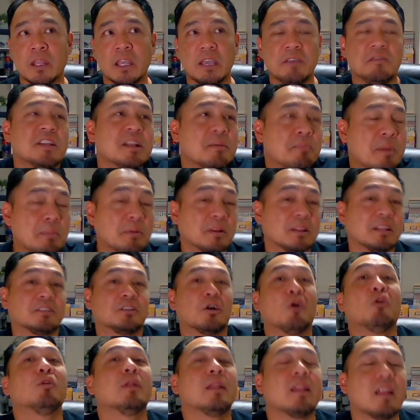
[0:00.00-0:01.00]
Even the people that
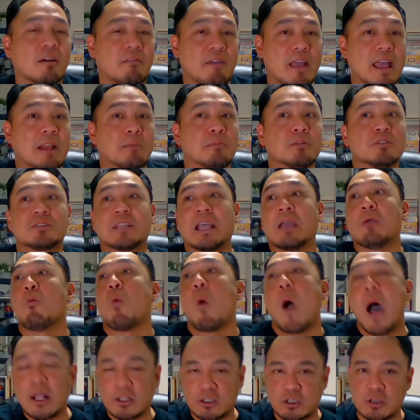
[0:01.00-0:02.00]
don't love animals, they
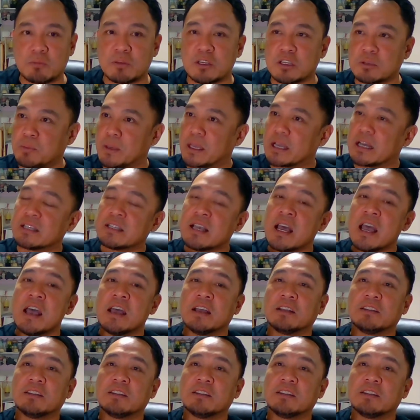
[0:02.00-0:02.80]
watch them just because